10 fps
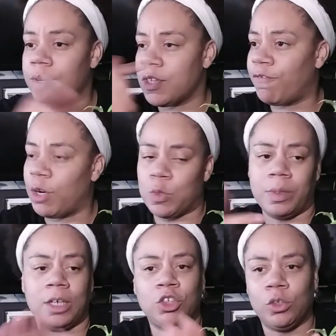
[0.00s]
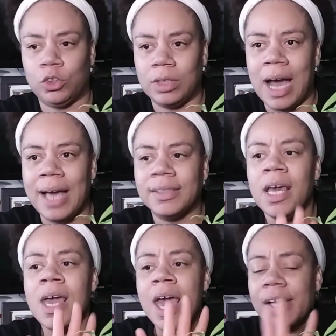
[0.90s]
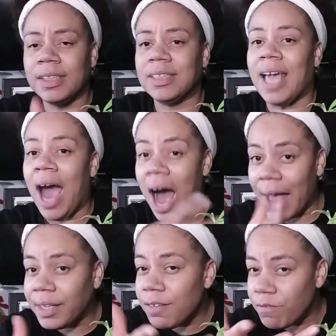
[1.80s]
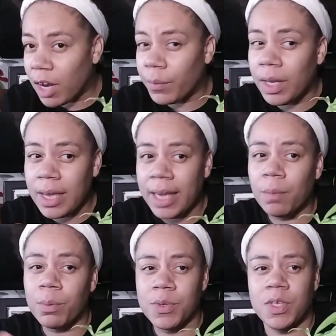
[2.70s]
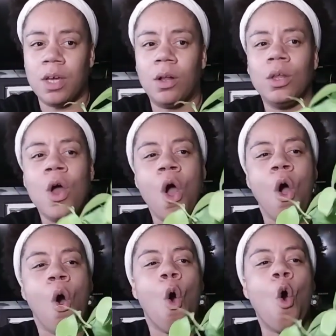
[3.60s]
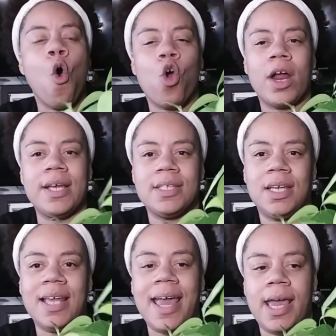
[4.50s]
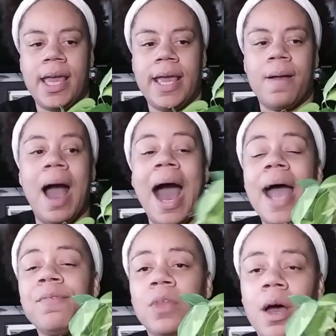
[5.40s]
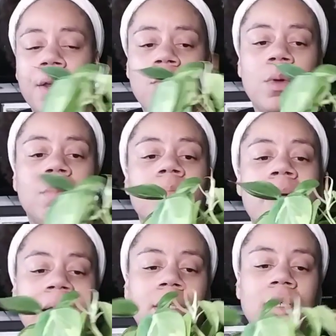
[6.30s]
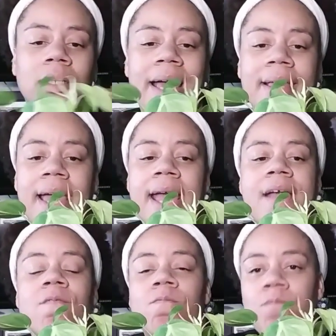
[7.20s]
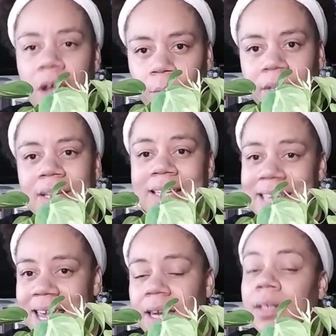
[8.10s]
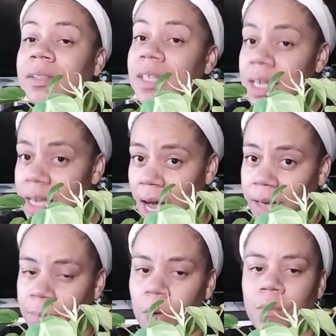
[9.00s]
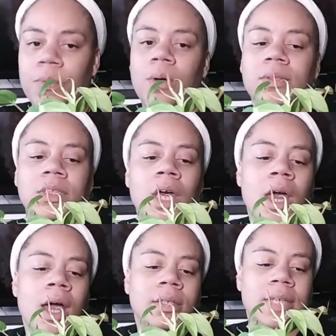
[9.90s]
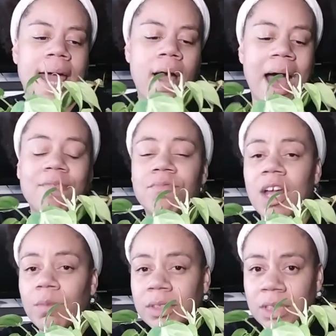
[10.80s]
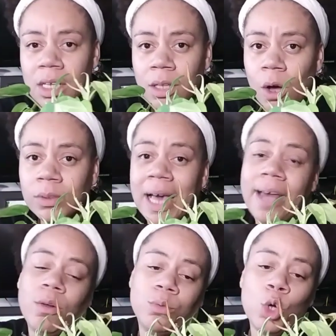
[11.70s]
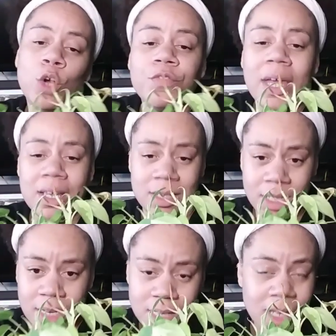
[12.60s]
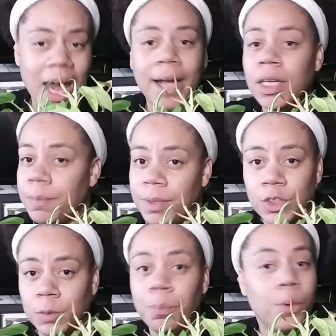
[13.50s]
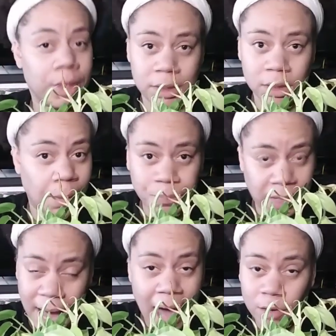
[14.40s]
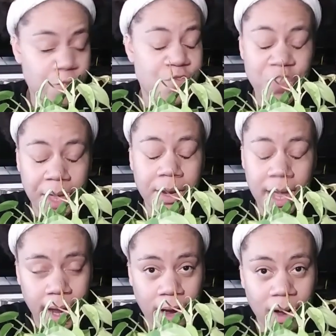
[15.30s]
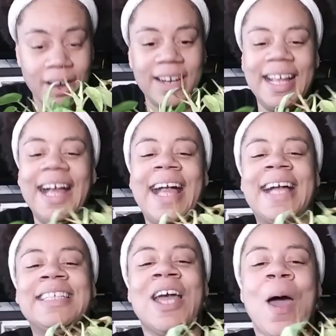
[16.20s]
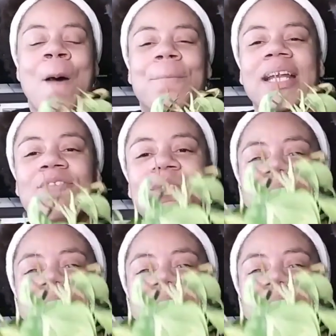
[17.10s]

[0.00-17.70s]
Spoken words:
as the first one I showed you guys. Is this a highly variegated Brazil? Or is it I thought it may look like a variegated neon pothos. Now, I've never seen those. I don't know if they exist, and I could be just pulling something out of thin air. But if you